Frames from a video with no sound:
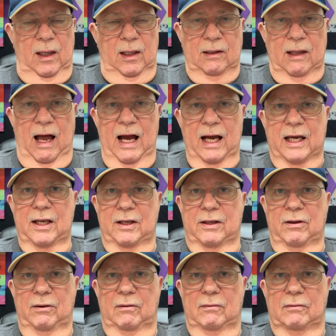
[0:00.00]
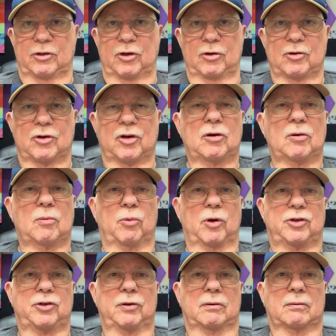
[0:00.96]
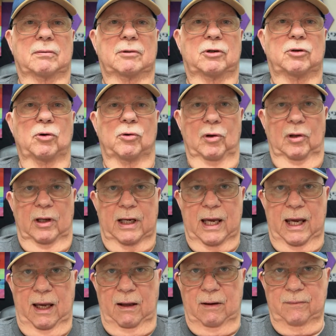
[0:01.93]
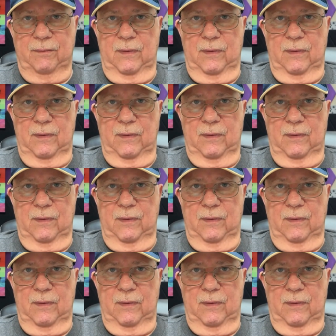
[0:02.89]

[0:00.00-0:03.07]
log into YouTube with your Google account